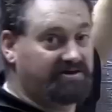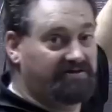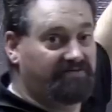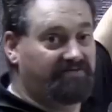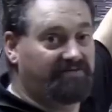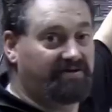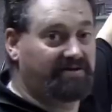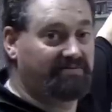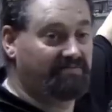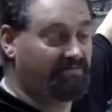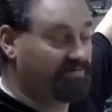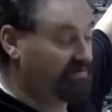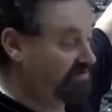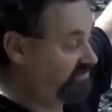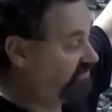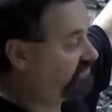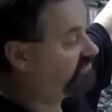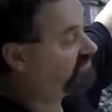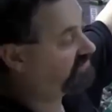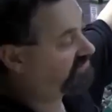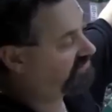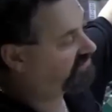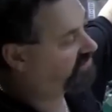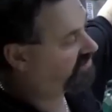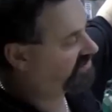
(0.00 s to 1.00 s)
different, well,
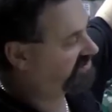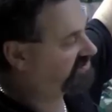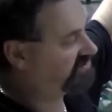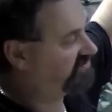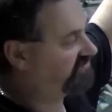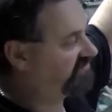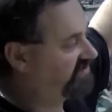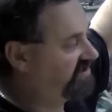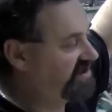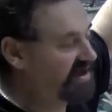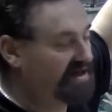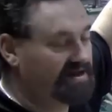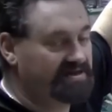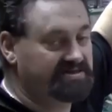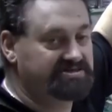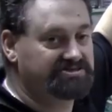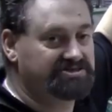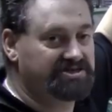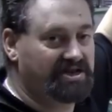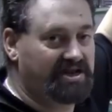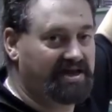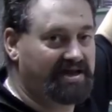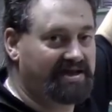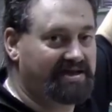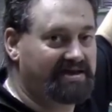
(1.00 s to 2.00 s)
quite a different colours
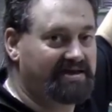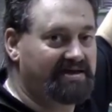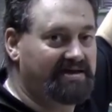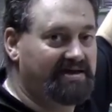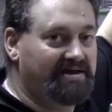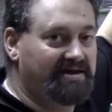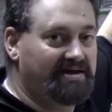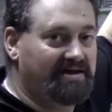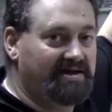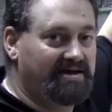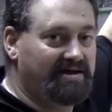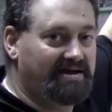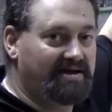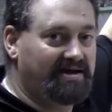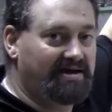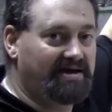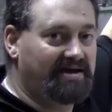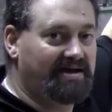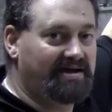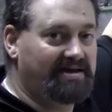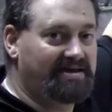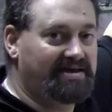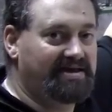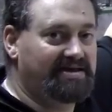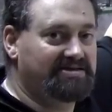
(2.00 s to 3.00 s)
shellac,
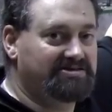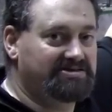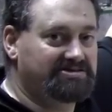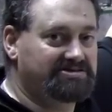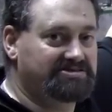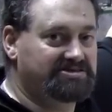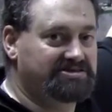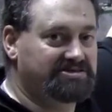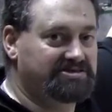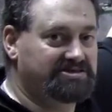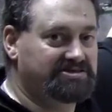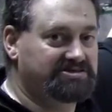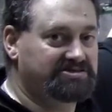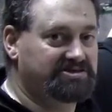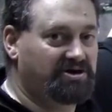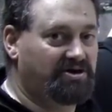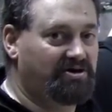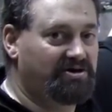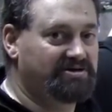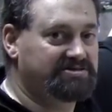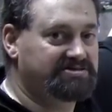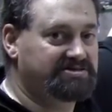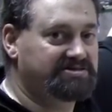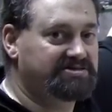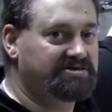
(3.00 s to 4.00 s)
again just to
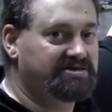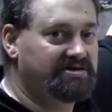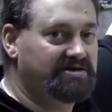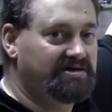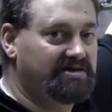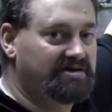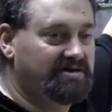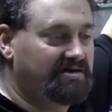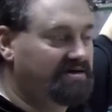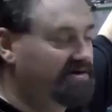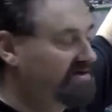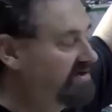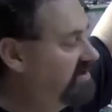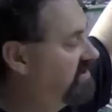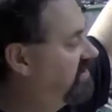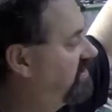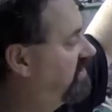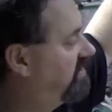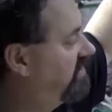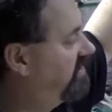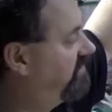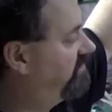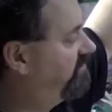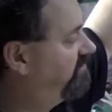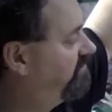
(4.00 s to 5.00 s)
disguise it.
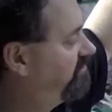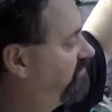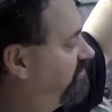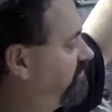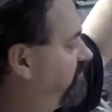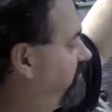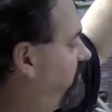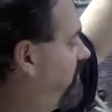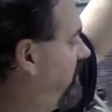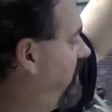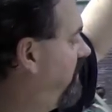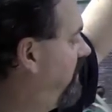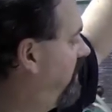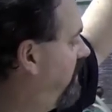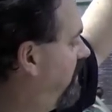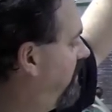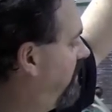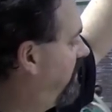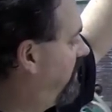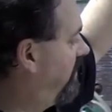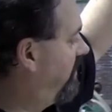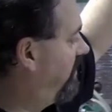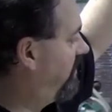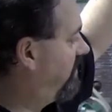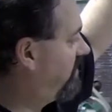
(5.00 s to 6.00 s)
I'm
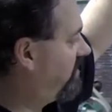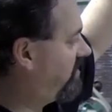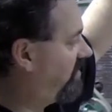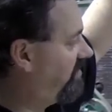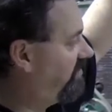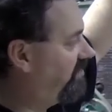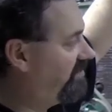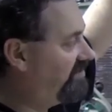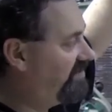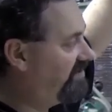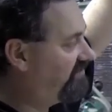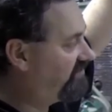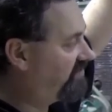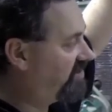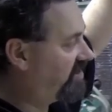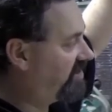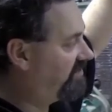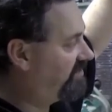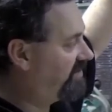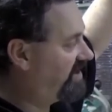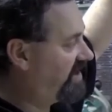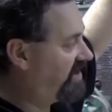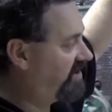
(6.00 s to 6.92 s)
never going to be